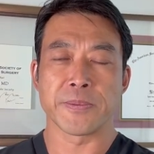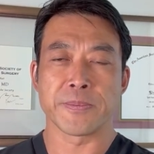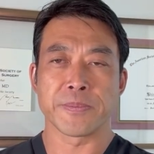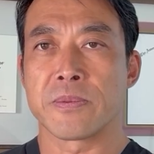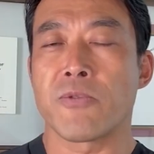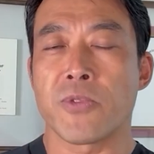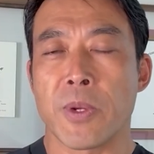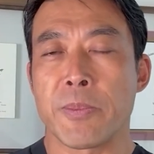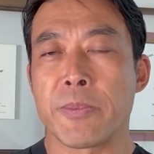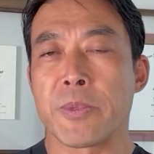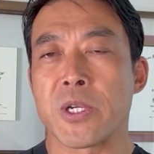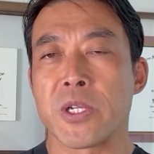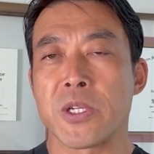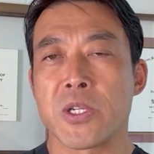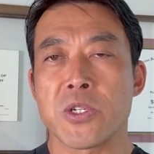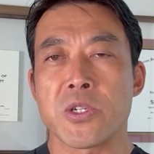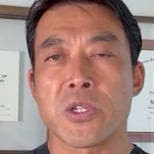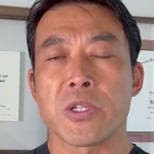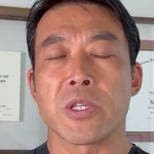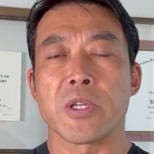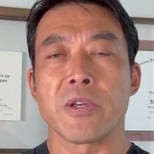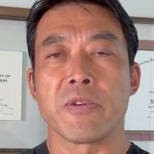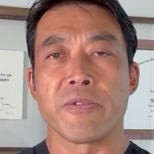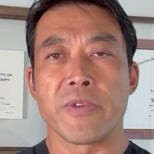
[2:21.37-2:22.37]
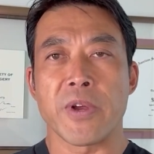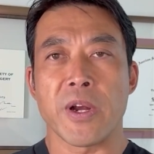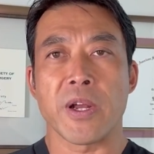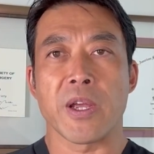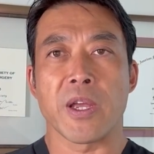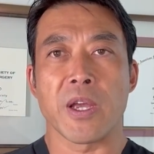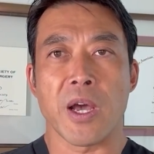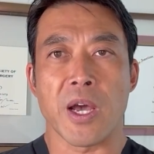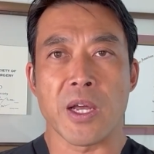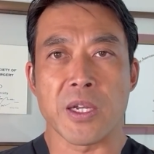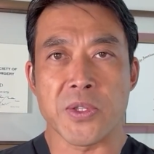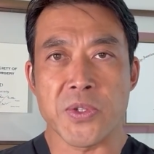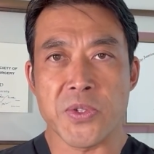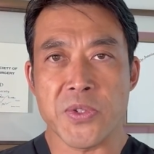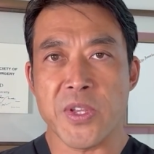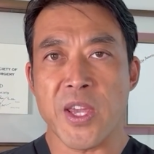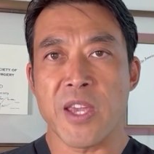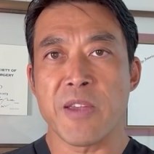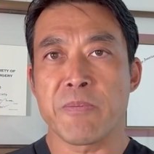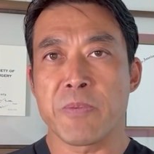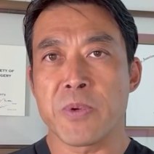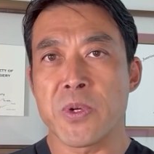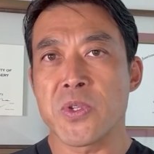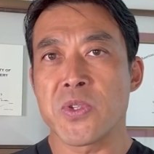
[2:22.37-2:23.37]
From initially a very
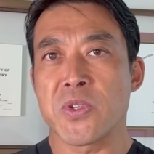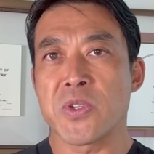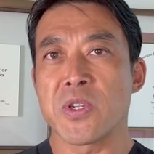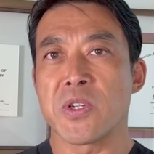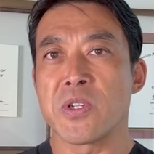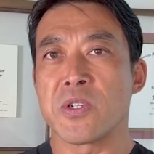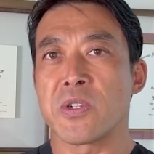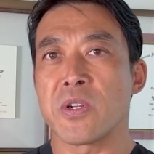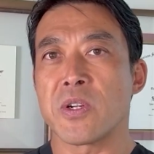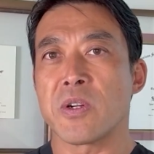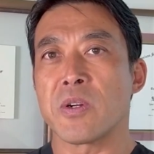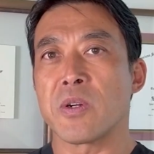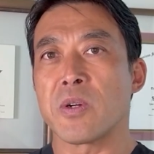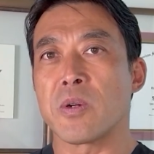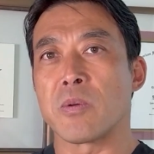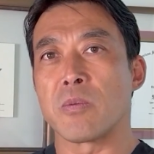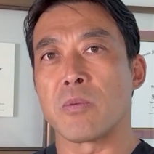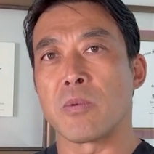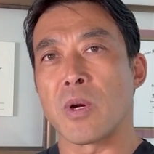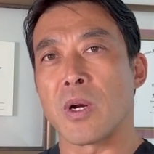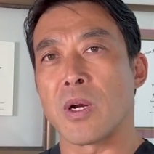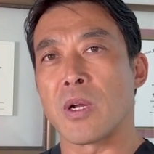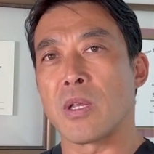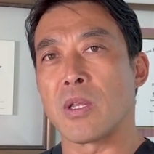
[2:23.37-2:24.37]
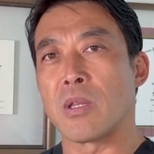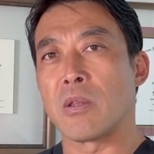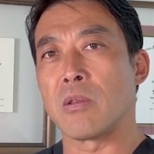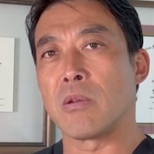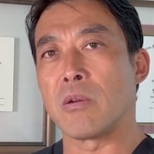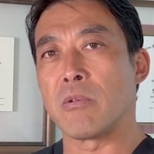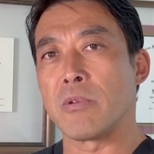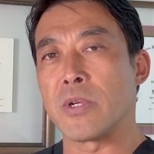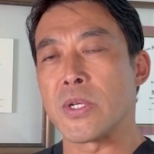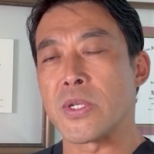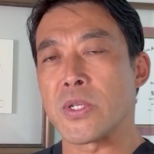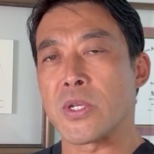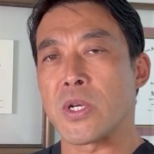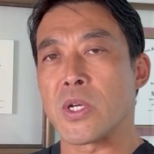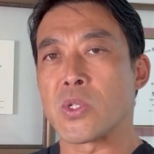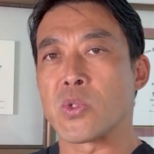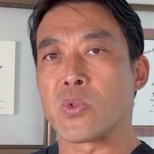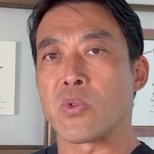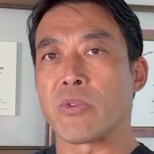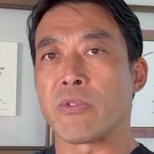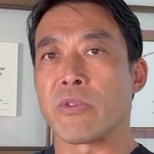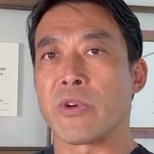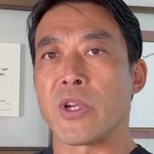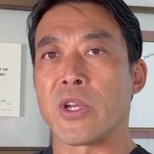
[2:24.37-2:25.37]
unsafe procedure where the
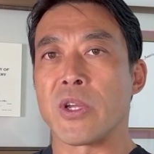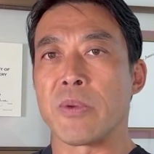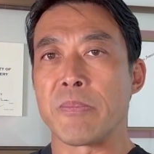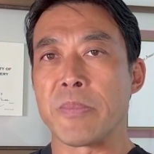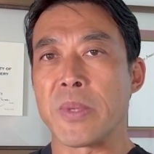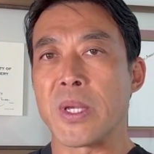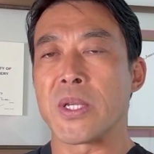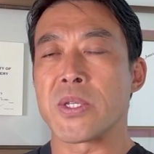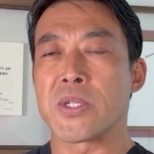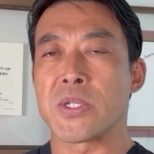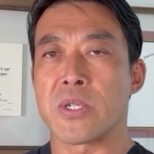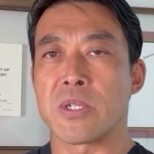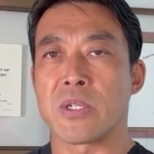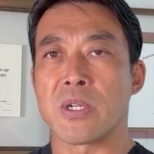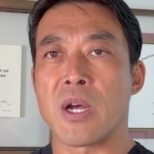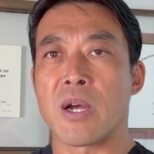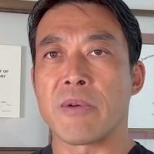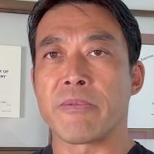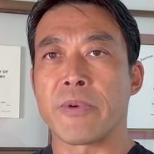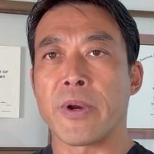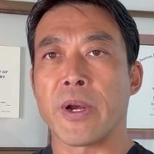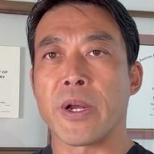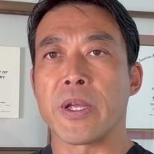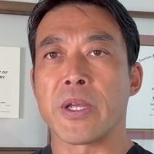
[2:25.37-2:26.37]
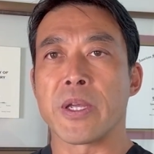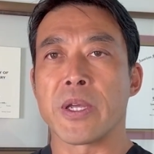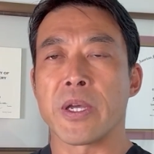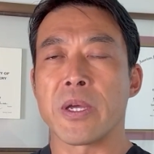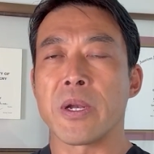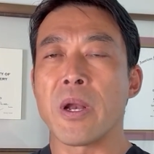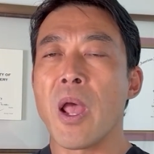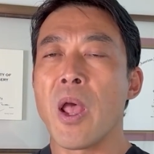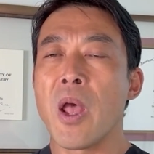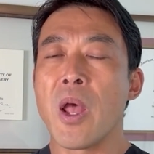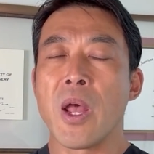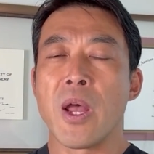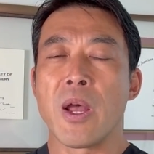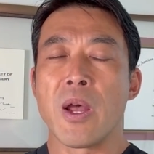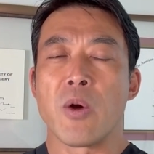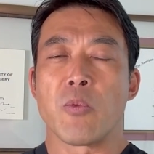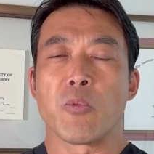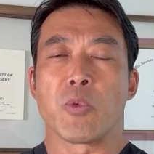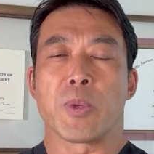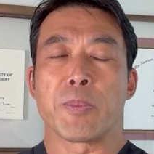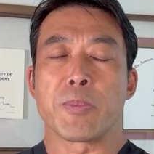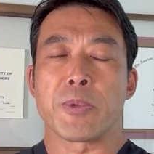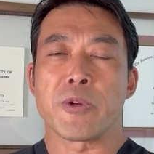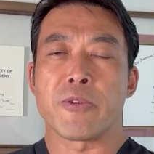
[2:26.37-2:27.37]
results were very mixed and not very good,
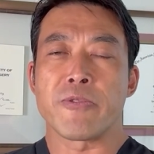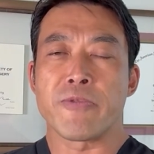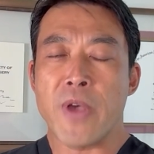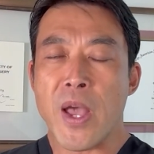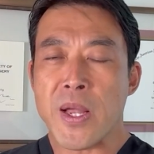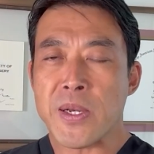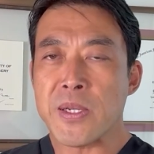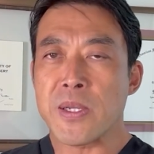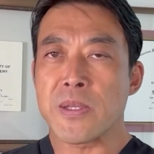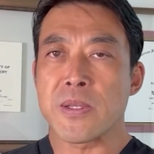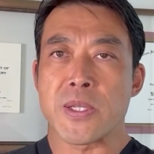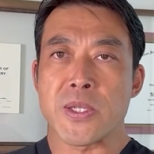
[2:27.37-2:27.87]
we perfected